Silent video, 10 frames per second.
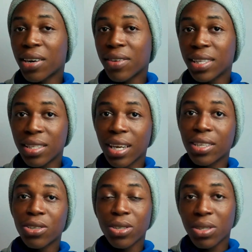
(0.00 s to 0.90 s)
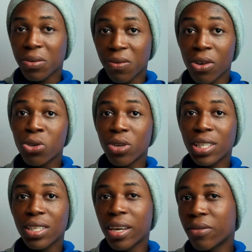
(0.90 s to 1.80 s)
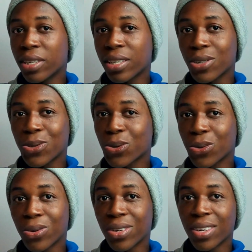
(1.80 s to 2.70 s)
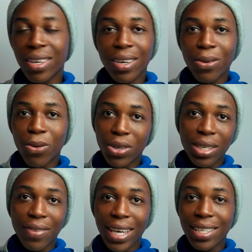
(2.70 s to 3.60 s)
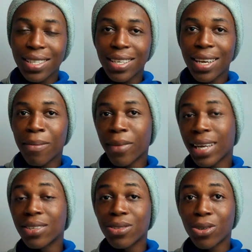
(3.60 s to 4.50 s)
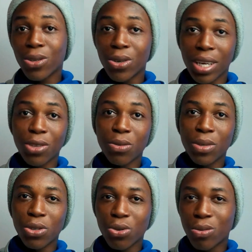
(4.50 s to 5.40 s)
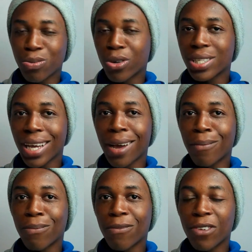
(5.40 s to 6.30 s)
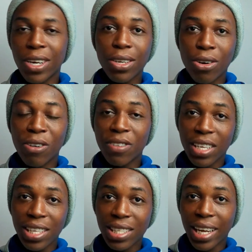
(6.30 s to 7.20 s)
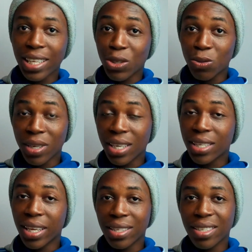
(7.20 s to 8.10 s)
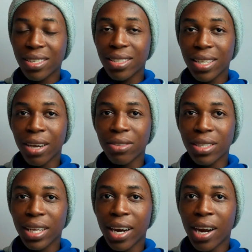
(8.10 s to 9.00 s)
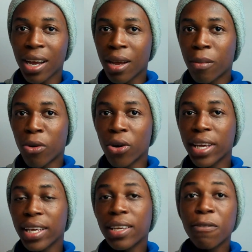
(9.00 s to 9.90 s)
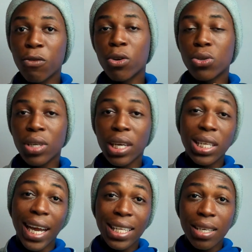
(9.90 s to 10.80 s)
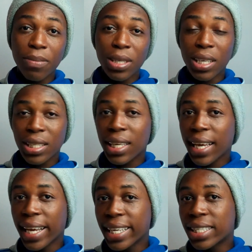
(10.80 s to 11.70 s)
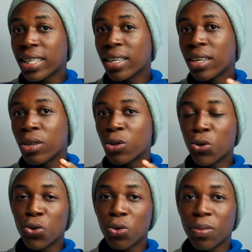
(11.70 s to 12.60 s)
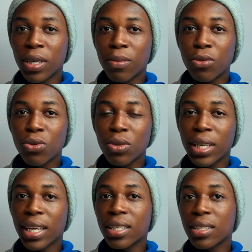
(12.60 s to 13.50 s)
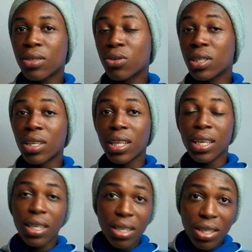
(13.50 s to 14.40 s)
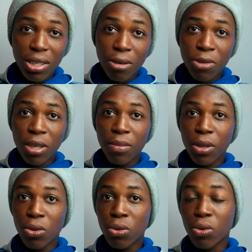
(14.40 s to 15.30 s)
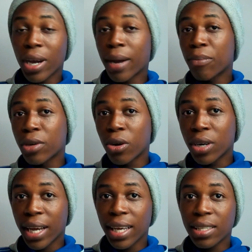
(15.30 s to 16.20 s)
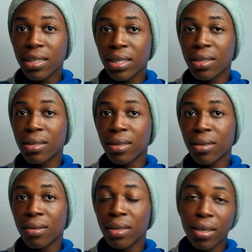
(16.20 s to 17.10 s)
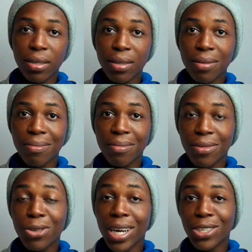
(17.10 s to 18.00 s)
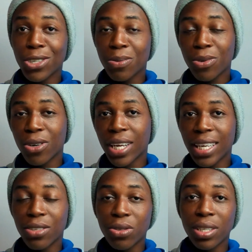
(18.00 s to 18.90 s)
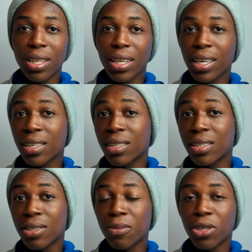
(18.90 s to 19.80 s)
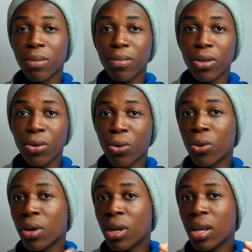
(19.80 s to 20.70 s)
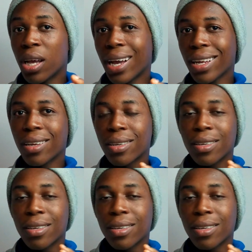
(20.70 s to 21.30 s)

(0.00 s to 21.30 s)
rates are just fluctuating every day, so whatever I say here might not turn out to be true, but I'm fairly confident that it will be less than 60,000 naira. But hey, if you want to get the Itel P38, you should be able to get it using the link in the description below. You can pre-order it since, yes, you can just pre-order it using the link in the description below. And yeah,